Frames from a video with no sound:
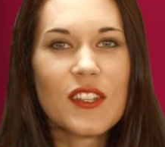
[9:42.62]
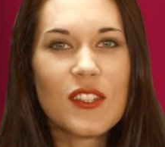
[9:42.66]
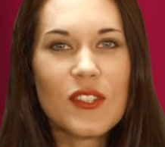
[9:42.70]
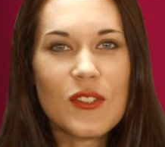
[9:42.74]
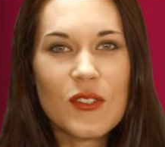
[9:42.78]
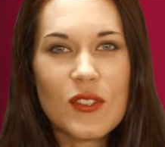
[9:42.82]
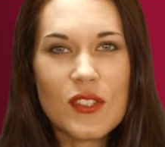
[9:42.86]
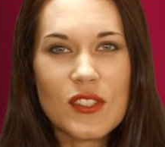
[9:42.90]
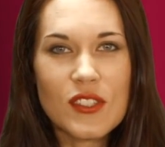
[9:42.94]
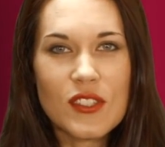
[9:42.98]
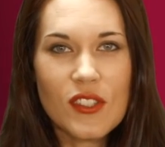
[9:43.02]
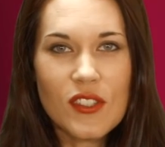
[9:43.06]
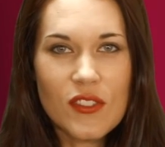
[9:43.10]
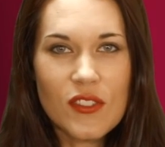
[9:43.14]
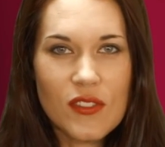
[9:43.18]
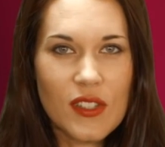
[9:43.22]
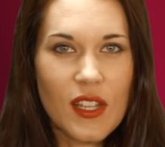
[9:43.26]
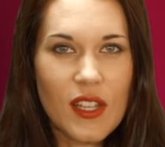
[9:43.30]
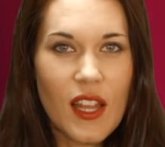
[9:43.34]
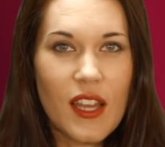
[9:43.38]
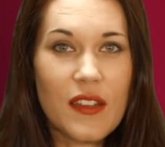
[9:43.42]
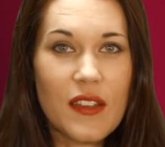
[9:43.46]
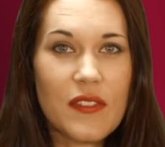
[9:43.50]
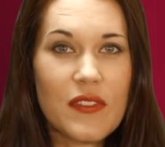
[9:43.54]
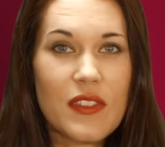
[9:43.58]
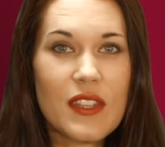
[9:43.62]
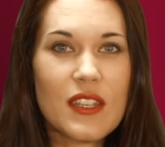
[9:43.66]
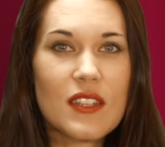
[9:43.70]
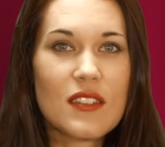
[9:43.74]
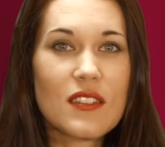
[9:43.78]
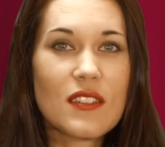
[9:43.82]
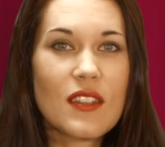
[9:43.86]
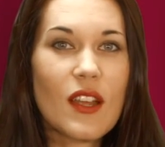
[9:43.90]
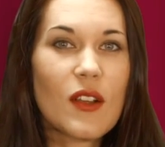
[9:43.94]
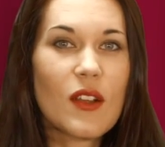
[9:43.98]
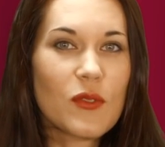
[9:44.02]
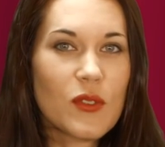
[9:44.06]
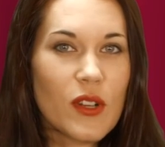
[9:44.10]
You deserve a life that is
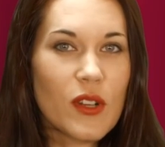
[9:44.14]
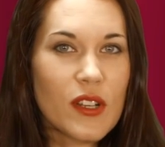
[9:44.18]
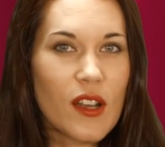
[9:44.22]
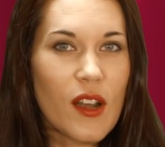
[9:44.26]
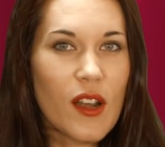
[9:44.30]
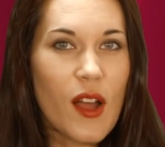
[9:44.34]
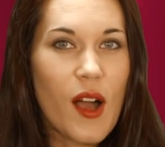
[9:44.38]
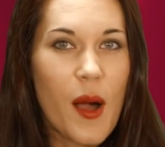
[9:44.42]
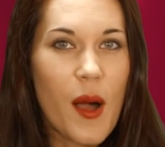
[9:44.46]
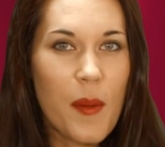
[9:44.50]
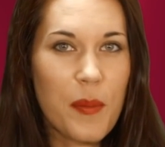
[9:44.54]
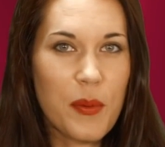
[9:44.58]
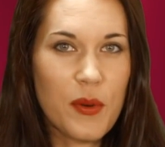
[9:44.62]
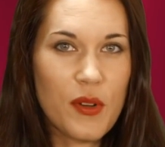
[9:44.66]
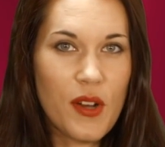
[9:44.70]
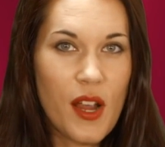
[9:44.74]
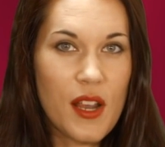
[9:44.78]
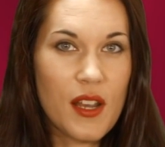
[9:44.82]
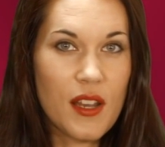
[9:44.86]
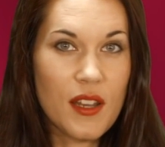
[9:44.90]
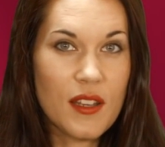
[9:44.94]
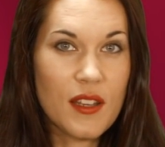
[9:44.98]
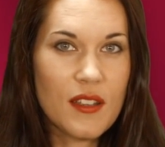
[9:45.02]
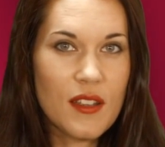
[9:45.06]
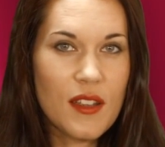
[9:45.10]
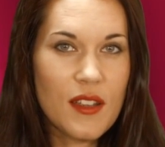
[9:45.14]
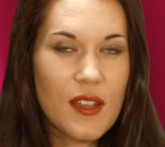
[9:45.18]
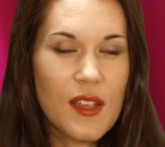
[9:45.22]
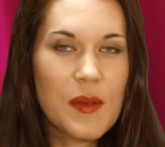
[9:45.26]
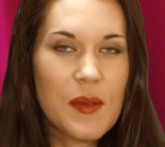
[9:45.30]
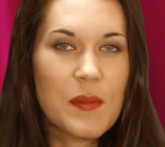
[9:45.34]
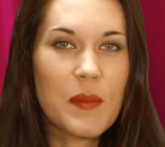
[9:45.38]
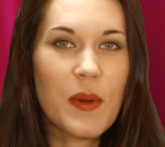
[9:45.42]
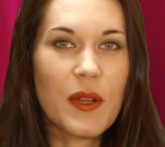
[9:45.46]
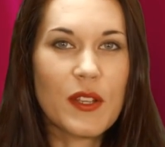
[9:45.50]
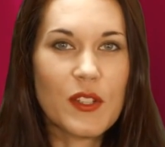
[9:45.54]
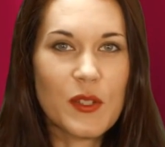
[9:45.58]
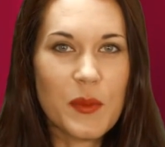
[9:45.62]
not run and operated
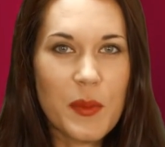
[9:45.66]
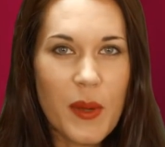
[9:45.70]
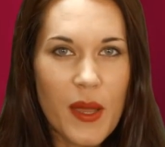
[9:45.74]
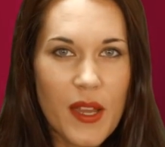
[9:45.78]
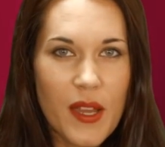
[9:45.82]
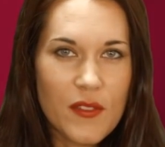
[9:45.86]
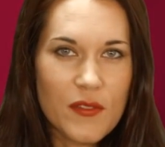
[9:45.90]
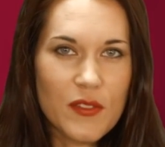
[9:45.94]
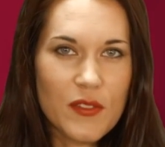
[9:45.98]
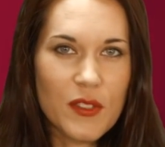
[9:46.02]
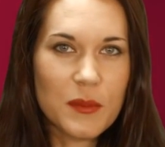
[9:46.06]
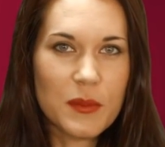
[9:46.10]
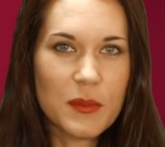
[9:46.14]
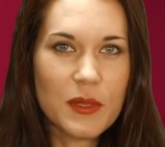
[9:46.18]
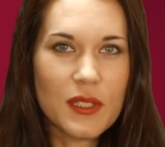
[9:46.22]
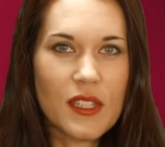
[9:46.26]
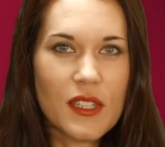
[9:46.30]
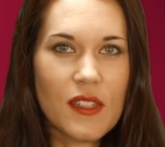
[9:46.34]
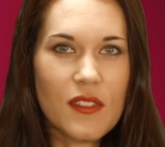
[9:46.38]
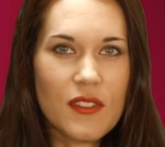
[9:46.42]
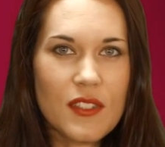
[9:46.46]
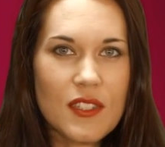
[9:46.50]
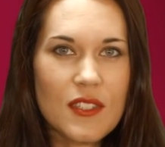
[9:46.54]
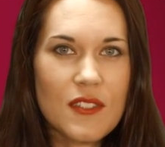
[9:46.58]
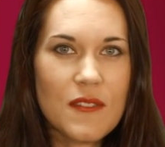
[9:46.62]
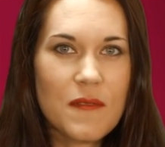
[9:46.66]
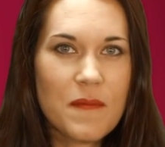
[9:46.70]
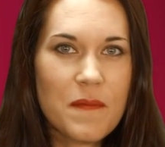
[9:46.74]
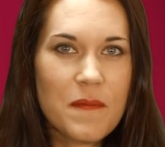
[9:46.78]
by your painful beliefs.